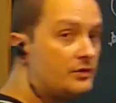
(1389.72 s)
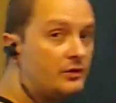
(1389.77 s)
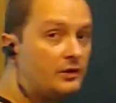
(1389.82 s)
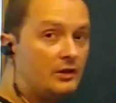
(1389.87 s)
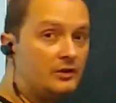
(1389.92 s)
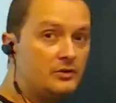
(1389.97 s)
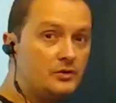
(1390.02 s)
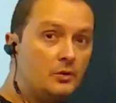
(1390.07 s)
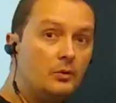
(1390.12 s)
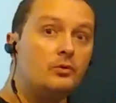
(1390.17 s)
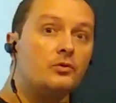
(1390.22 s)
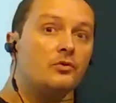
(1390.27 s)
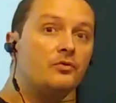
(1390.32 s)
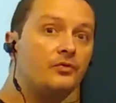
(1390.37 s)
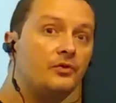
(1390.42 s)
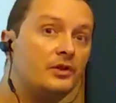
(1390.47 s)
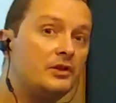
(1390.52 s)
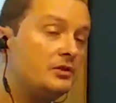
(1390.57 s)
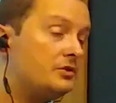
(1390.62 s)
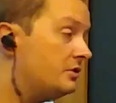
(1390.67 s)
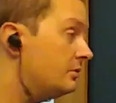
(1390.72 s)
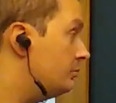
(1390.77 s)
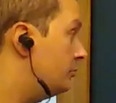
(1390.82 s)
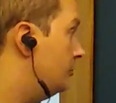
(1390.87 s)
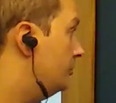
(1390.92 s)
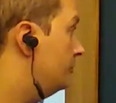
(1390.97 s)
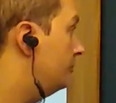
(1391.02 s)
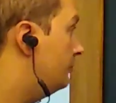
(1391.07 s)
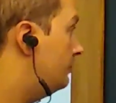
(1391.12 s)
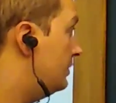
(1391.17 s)
you can do to finish the
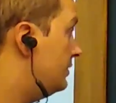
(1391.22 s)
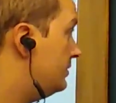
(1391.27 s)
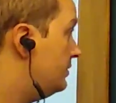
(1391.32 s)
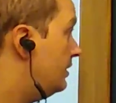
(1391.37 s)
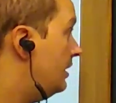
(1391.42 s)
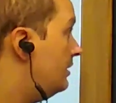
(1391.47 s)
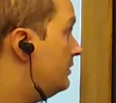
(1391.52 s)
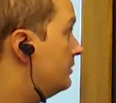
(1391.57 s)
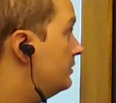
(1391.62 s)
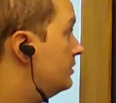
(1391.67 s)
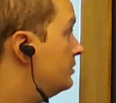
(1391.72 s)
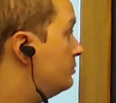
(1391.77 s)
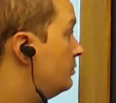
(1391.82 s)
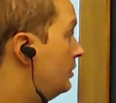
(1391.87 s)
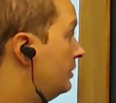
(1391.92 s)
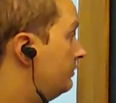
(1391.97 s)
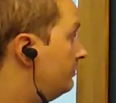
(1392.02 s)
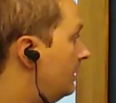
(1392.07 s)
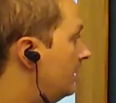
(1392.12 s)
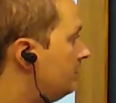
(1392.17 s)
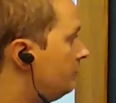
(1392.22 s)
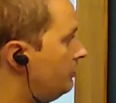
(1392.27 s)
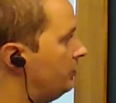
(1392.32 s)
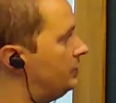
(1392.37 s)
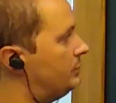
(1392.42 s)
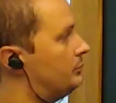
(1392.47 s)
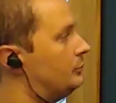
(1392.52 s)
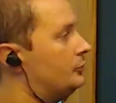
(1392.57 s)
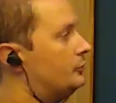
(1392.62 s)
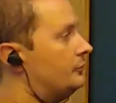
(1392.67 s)
proof once you get to this point, right? We want
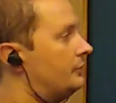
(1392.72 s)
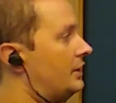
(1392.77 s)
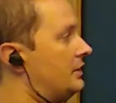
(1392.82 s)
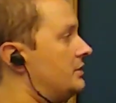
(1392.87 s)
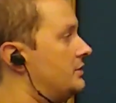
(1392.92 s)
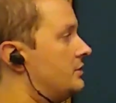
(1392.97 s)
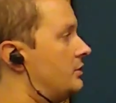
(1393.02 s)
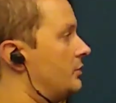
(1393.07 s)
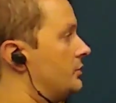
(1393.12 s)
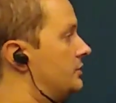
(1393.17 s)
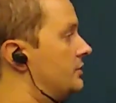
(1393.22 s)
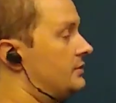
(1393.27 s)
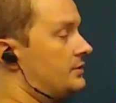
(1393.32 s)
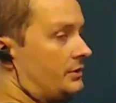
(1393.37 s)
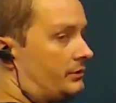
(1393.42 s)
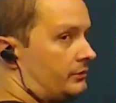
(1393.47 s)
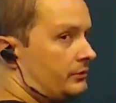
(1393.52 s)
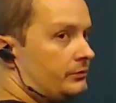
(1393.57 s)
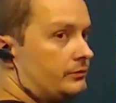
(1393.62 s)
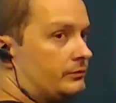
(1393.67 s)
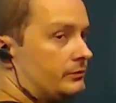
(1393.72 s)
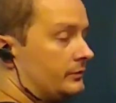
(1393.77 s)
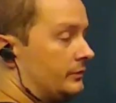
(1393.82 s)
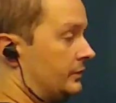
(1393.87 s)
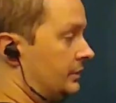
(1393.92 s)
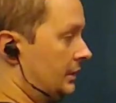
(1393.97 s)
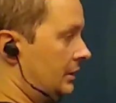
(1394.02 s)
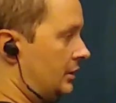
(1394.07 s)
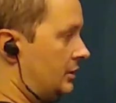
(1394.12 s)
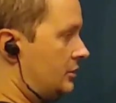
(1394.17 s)
to prove that this goes to 0.
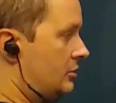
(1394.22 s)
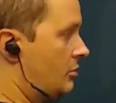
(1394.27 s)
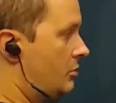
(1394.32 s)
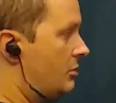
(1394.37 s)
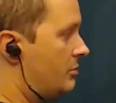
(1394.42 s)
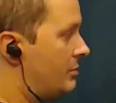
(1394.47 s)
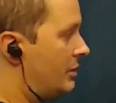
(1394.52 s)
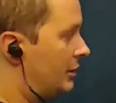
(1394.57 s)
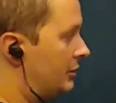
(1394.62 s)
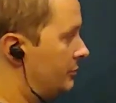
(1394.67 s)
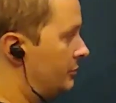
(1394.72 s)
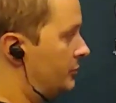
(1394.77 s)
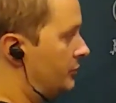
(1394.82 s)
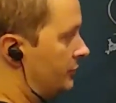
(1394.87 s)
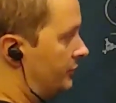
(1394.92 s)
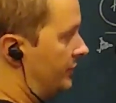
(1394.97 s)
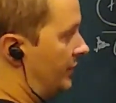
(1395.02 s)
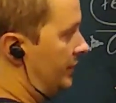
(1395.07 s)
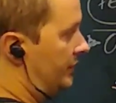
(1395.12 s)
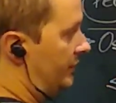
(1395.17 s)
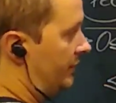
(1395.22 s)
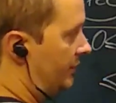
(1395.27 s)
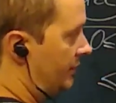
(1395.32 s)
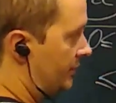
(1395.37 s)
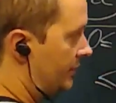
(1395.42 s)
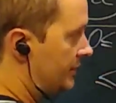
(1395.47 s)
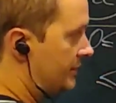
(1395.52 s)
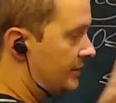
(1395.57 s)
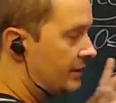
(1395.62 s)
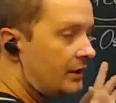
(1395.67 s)
So we better prove that
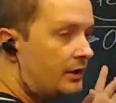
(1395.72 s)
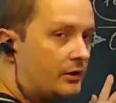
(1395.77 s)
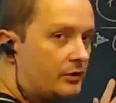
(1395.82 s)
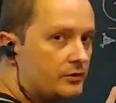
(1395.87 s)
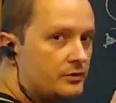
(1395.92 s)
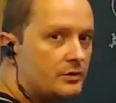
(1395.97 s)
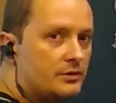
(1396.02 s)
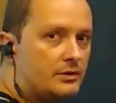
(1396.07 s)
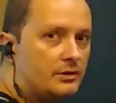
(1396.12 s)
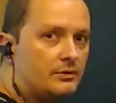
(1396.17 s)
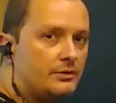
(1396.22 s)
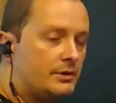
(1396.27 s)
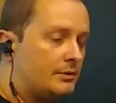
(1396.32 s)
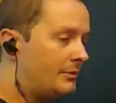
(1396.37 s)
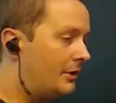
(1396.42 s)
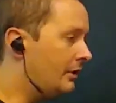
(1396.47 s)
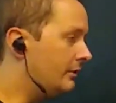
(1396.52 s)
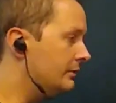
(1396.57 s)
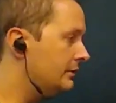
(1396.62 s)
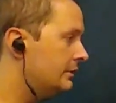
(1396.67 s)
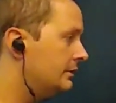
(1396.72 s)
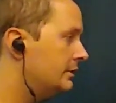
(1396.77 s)
this thing goes to 0 somehow.